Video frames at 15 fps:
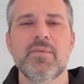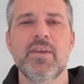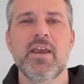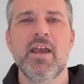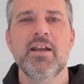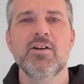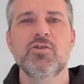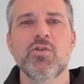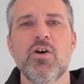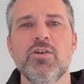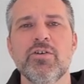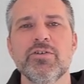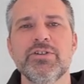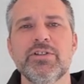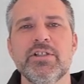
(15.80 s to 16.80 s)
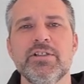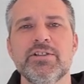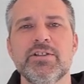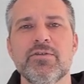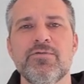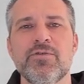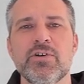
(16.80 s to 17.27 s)
And Cronos is
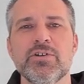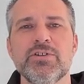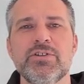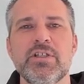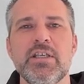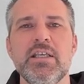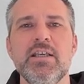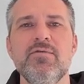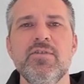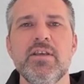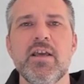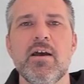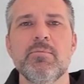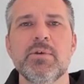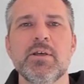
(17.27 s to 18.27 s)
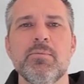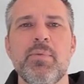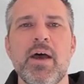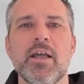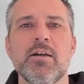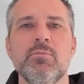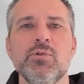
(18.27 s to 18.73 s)
the first EVM
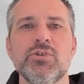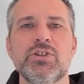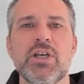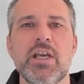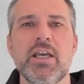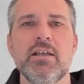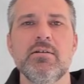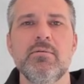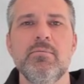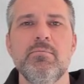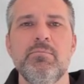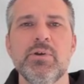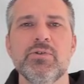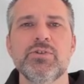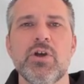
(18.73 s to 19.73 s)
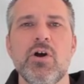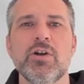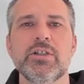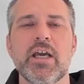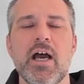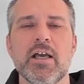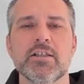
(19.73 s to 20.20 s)
compatible chain built
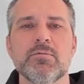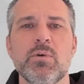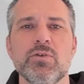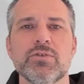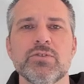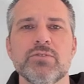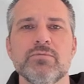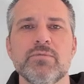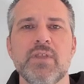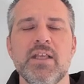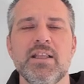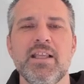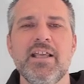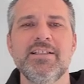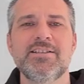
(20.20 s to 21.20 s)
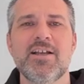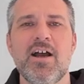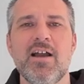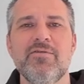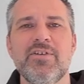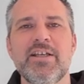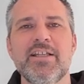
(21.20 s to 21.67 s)
on Cosmos. Let's
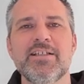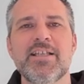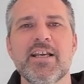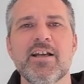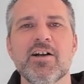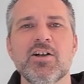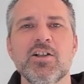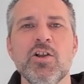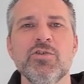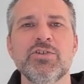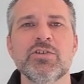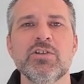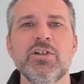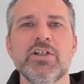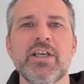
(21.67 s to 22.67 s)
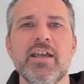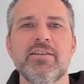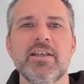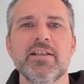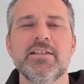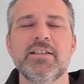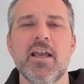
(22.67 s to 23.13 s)
dive in and take a closer look at
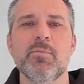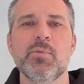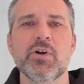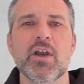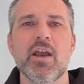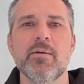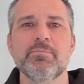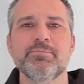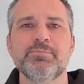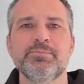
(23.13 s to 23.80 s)
this sample game.